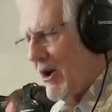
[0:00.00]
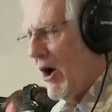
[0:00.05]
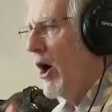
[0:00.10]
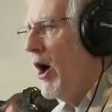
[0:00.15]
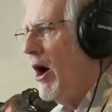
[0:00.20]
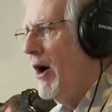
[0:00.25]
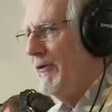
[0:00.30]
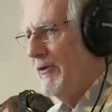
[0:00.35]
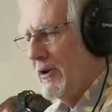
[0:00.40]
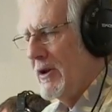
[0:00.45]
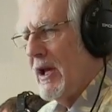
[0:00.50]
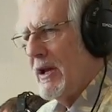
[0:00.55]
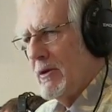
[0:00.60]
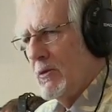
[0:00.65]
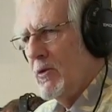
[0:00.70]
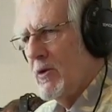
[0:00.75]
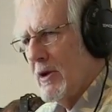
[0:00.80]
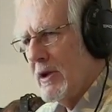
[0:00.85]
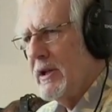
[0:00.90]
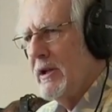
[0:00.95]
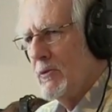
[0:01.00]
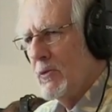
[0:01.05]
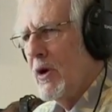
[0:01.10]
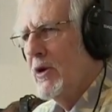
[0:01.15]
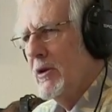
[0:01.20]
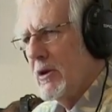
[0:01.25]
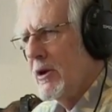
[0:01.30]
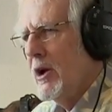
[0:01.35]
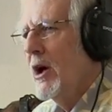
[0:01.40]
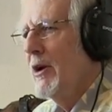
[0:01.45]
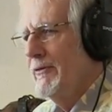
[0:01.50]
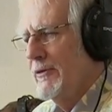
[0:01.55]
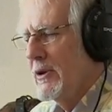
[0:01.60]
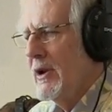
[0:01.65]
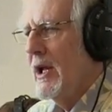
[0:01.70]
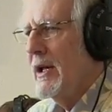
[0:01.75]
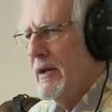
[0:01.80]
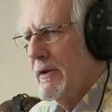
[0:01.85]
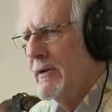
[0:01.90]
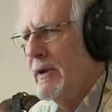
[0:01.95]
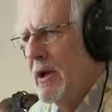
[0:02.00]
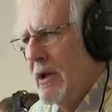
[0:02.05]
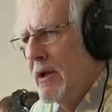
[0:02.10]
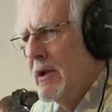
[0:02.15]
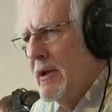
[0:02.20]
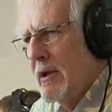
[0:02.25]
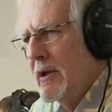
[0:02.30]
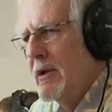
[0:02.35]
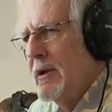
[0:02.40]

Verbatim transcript: an awful lot of work and wrote an awful lot of it.